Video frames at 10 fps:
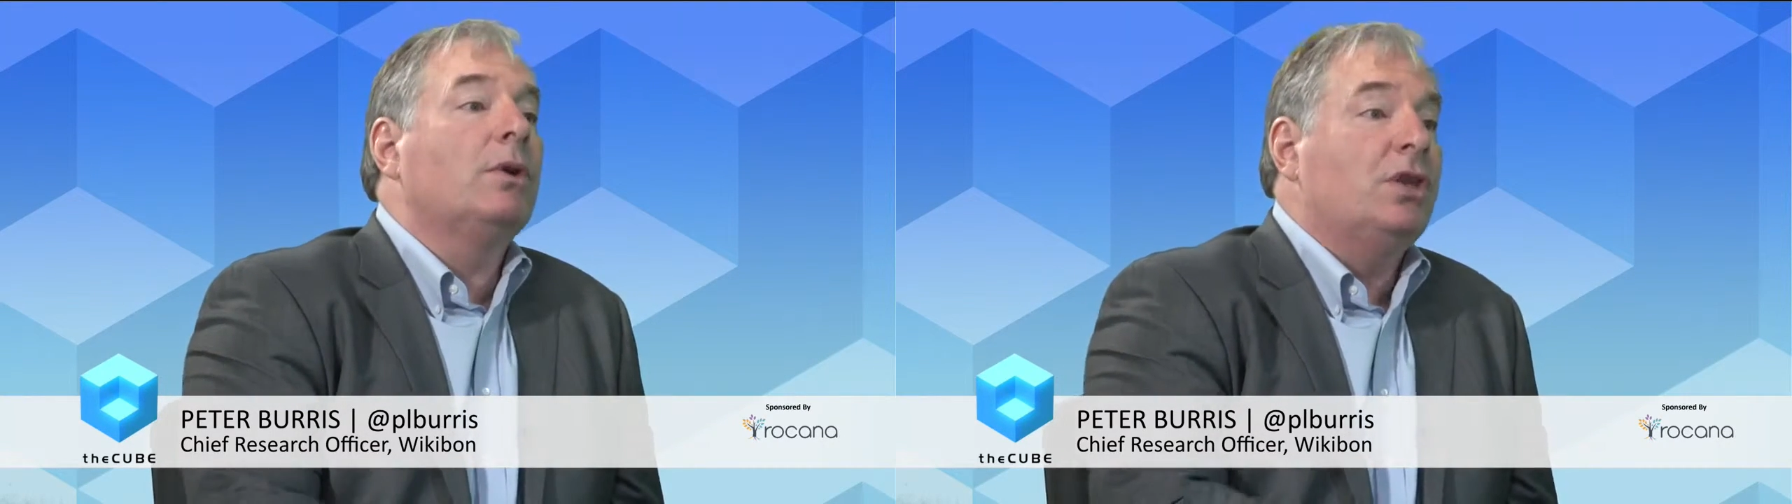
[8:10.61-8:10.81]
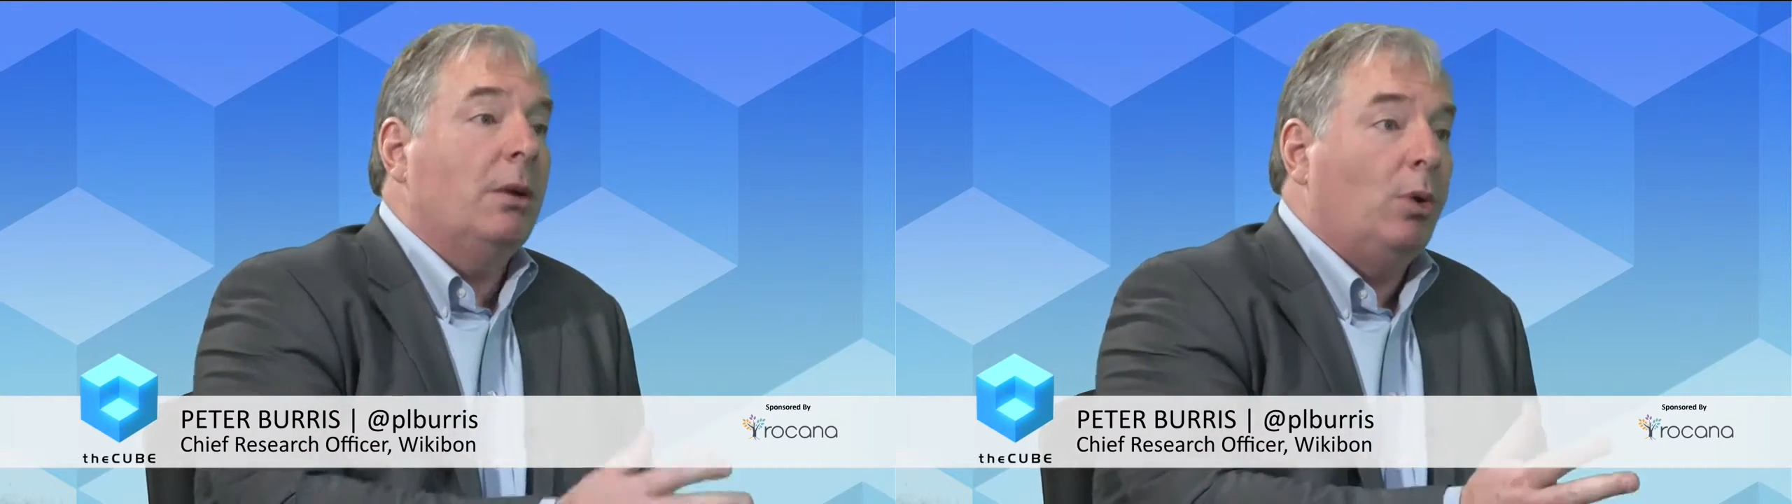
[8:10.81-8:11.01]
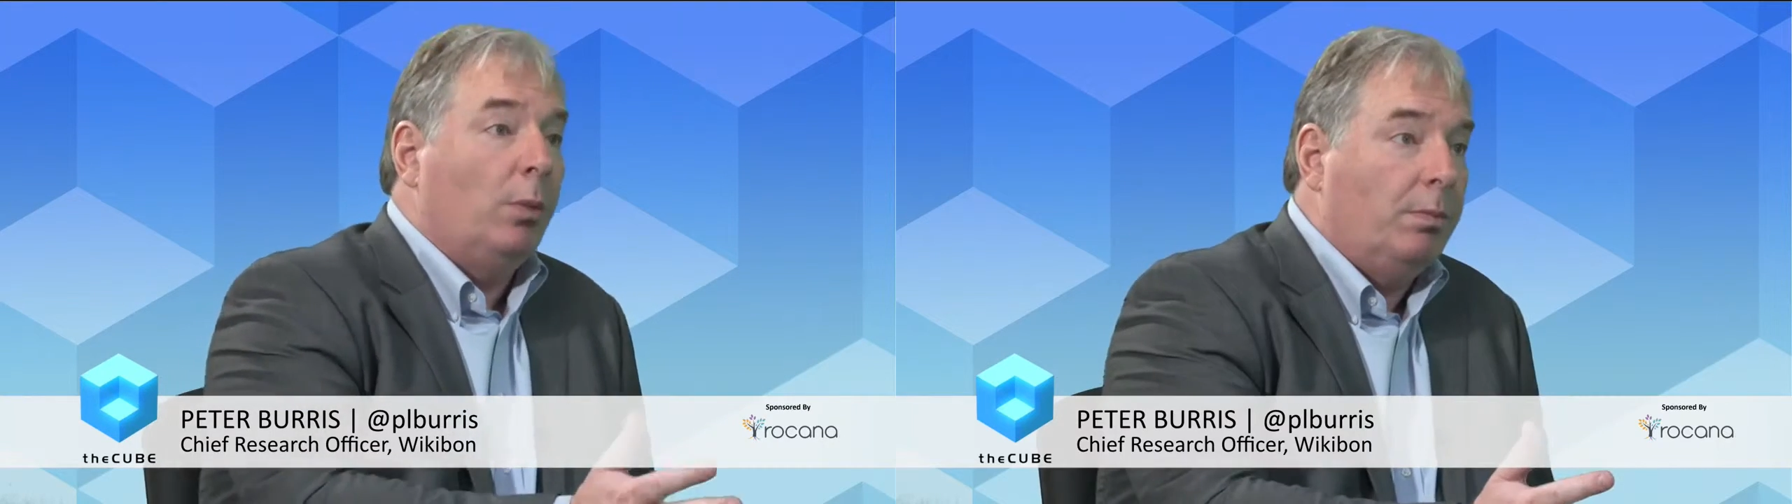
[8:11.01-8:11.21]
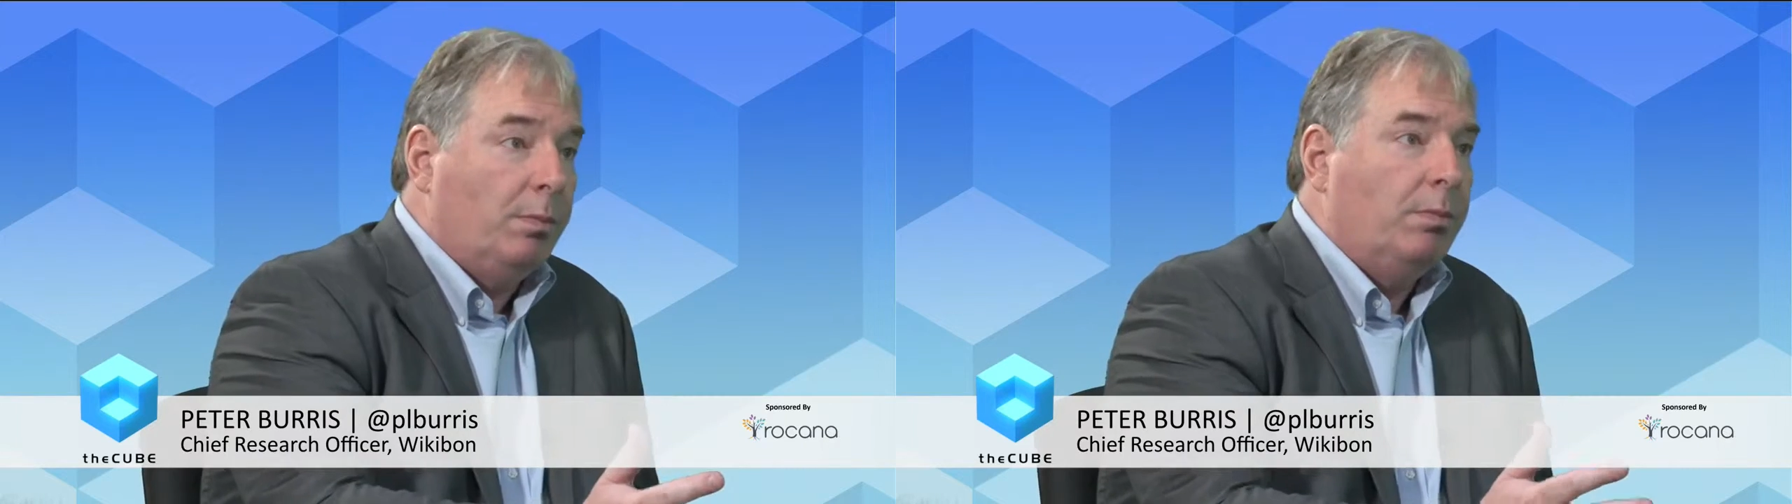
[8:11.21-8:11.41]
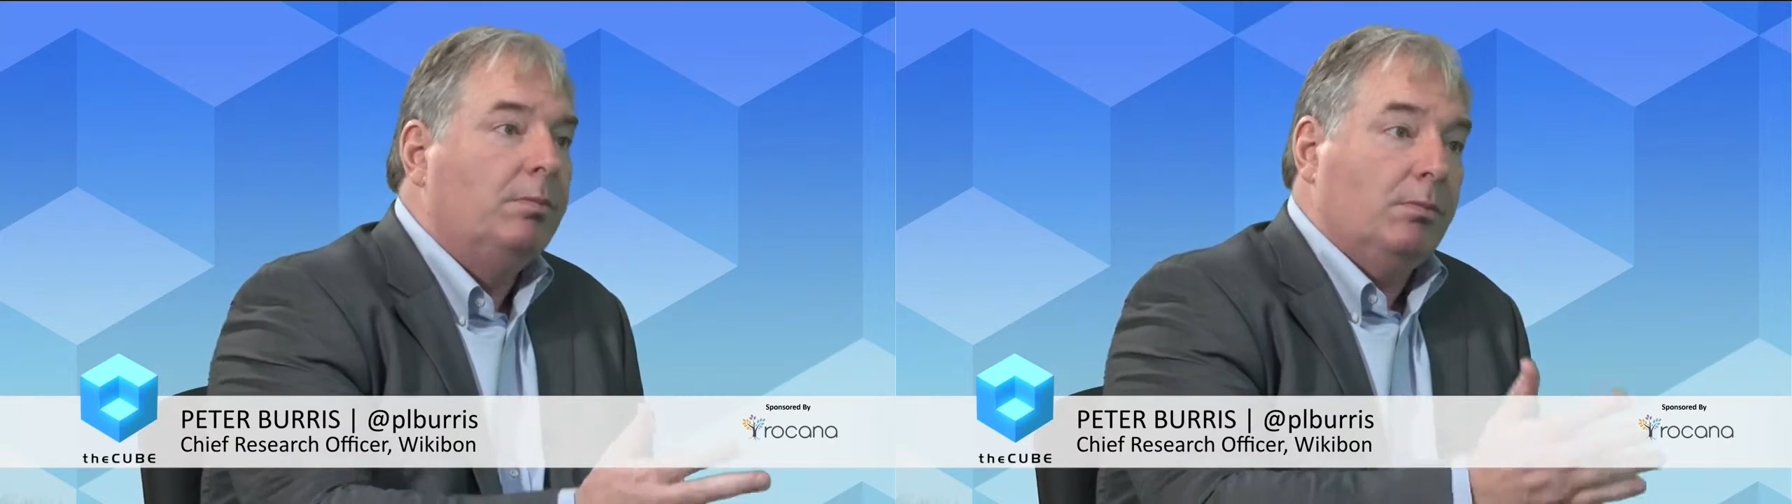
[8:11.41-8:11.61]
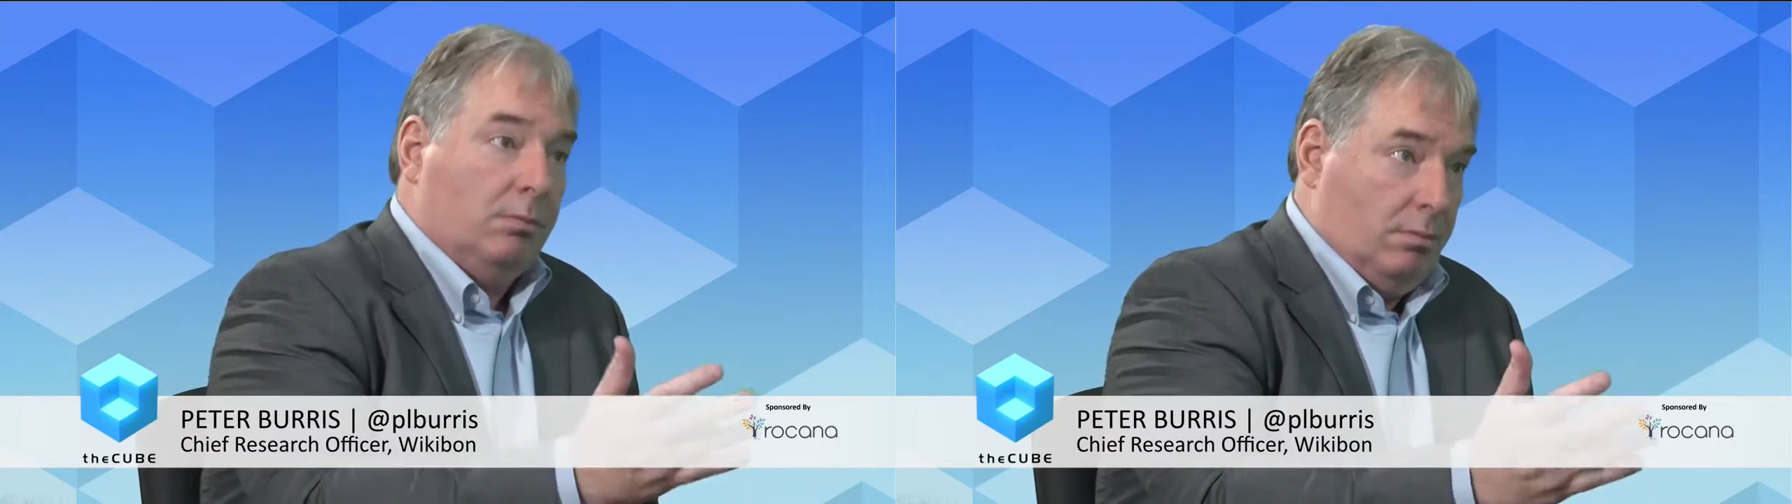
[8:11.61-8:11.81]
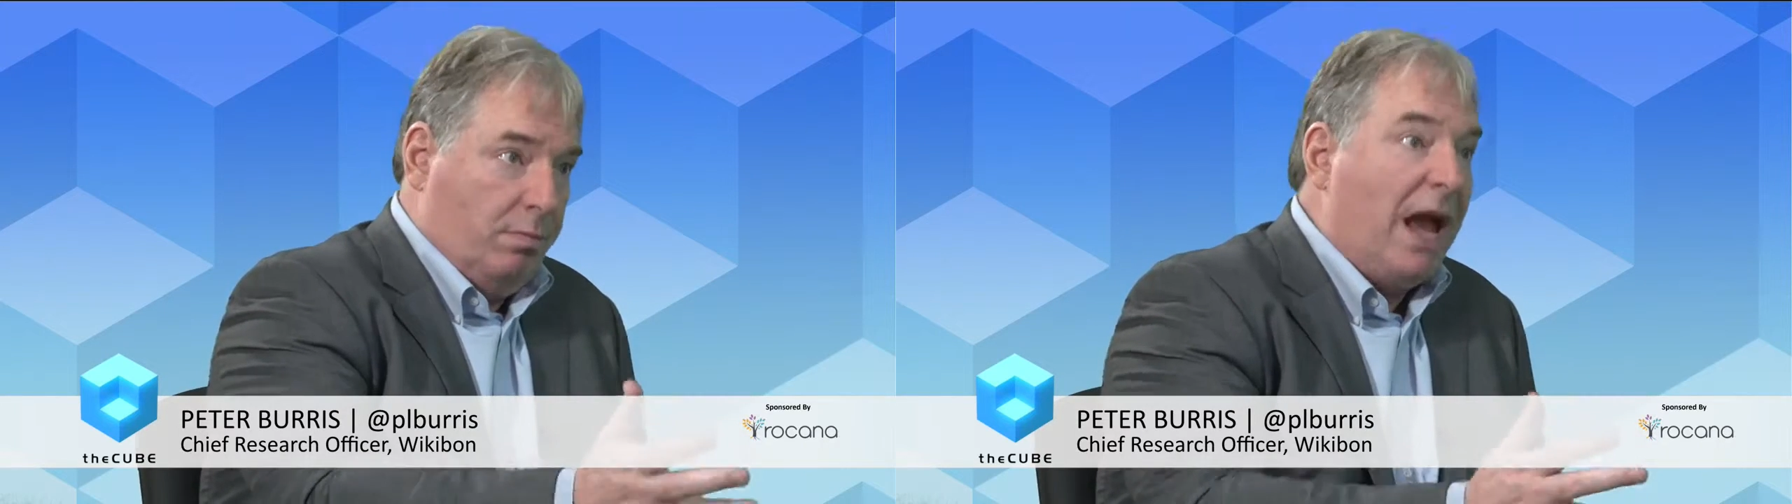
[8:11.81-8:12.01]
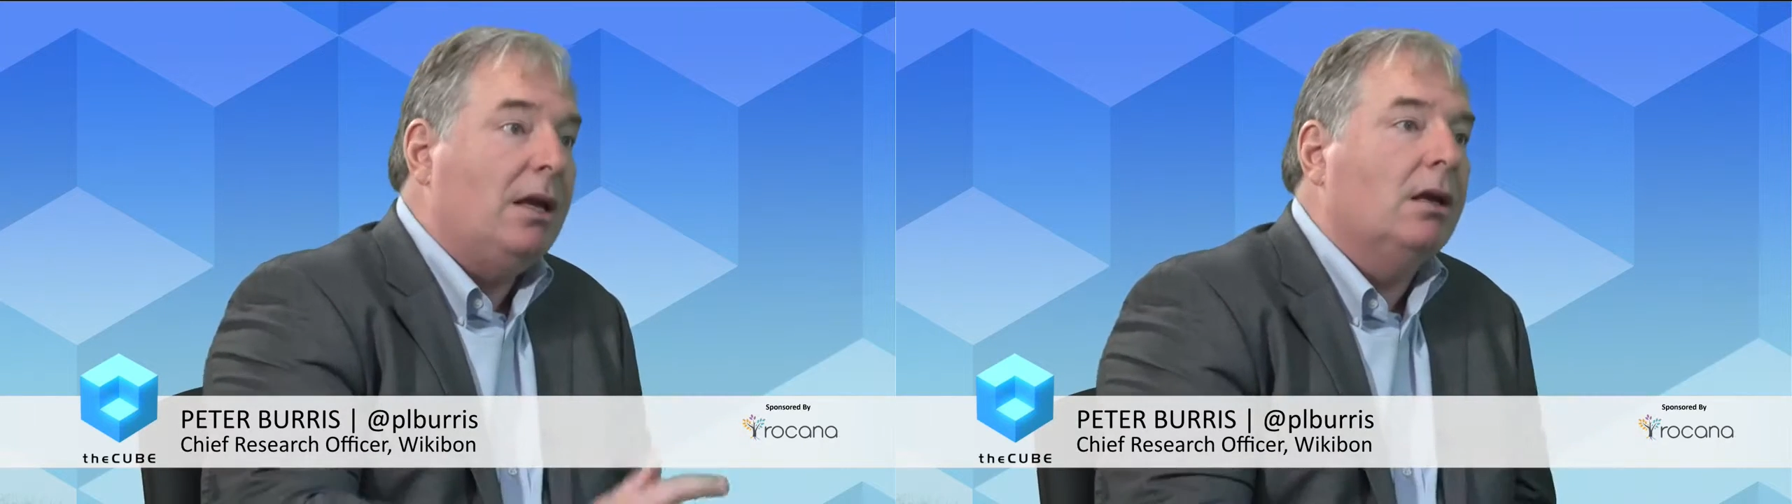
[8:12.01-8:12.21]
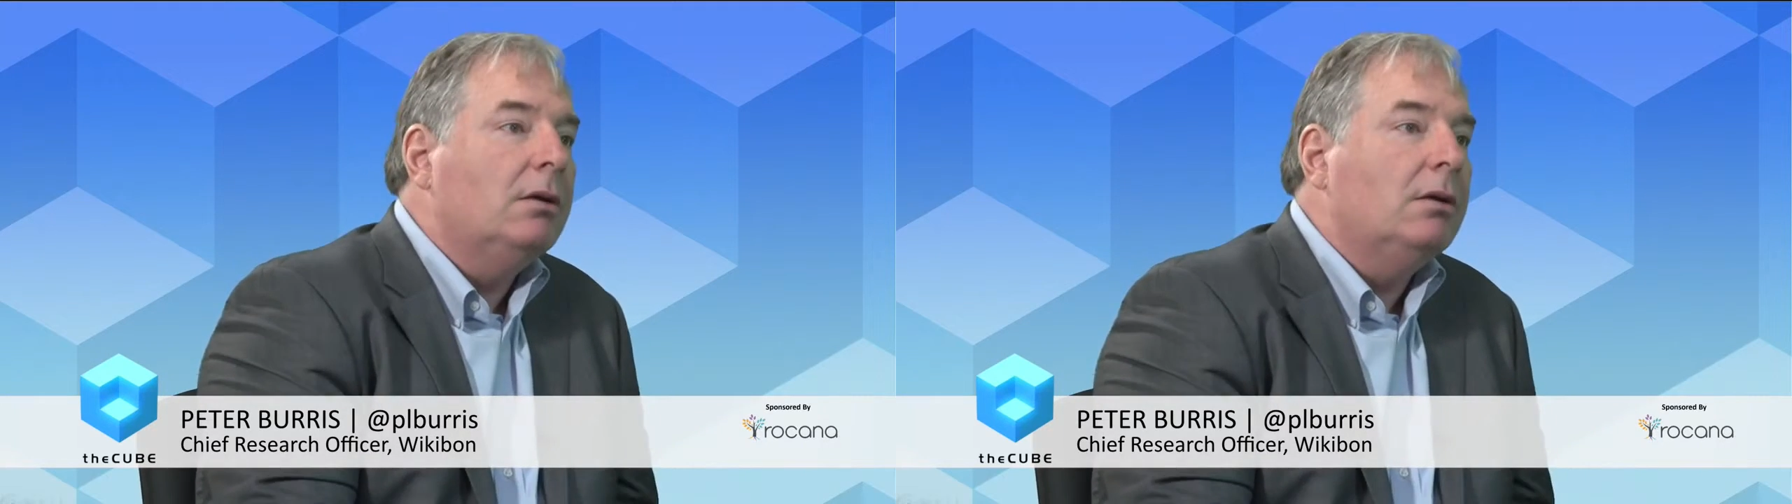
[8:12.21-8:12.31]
example, banking.